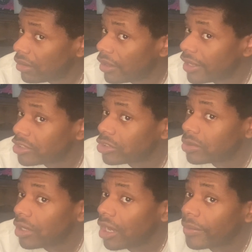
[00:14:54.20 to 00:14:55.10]

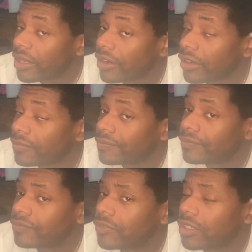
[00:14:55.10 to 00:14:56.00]
issue up here,
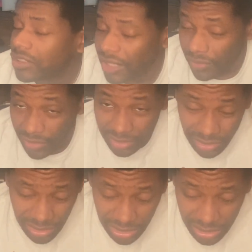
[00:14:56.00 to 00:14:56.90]
it's like
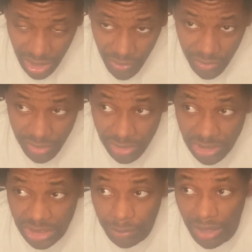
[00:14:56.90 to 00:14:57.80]
I think this
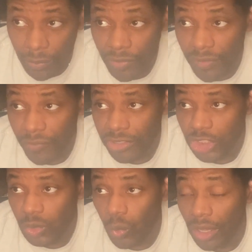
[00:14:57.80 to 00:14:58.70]
is just a problem of
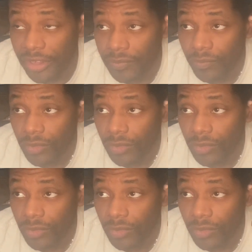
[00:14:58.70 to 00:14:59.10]
just swelling,